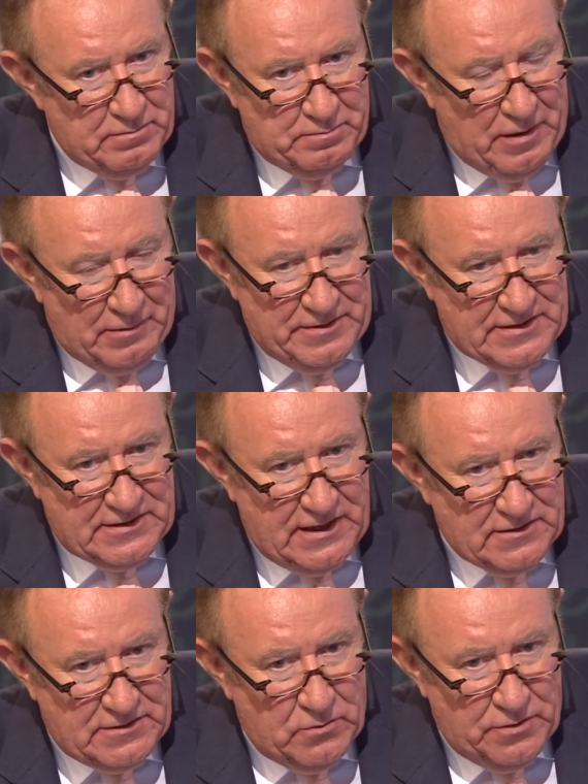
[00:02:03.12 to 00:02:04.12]
public
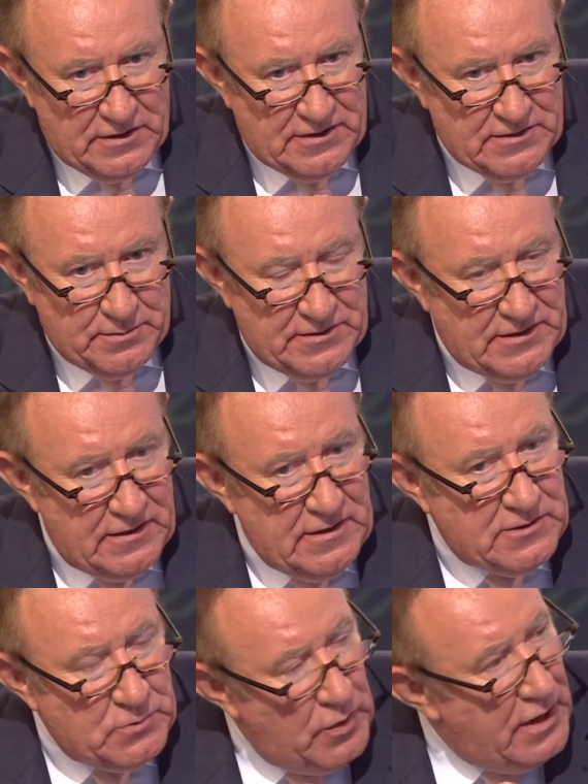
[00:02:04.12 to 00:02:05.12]
sector workers were saying,
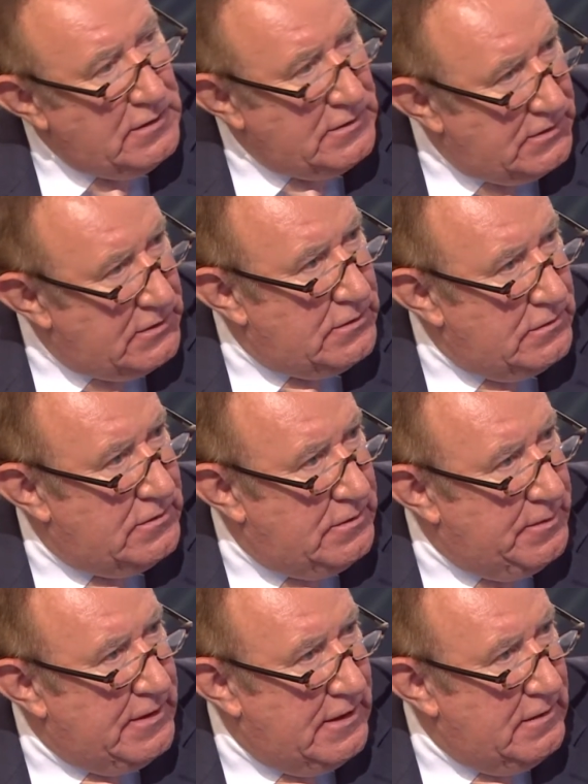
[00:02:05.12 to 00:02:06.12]
yes, we understood to
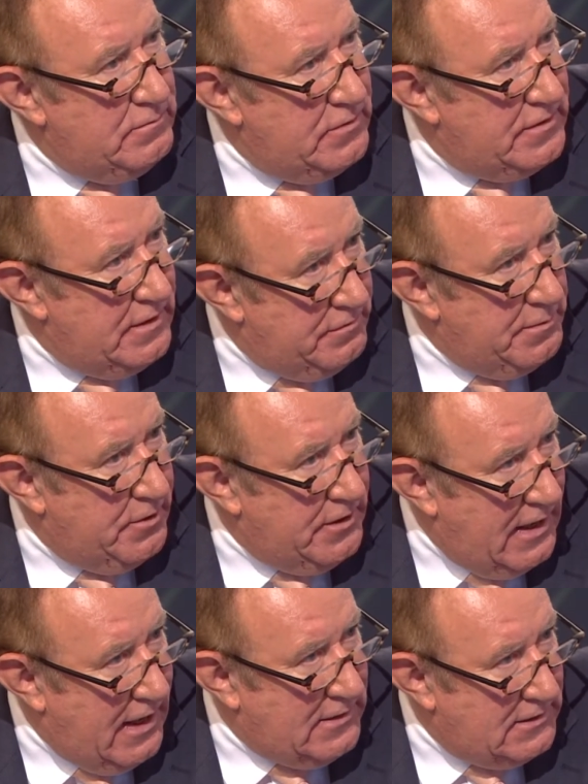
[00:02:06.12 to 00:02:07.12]
begin with.
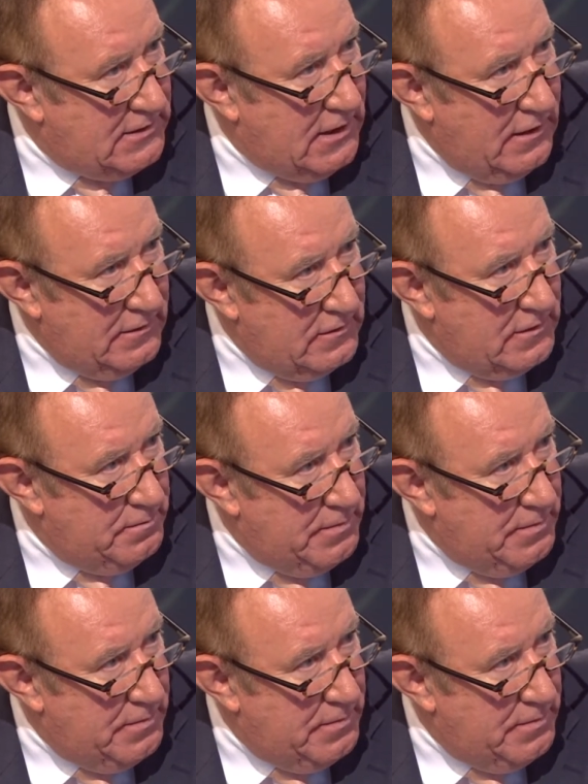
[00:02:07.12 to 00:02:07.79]
Everybody had to tighten their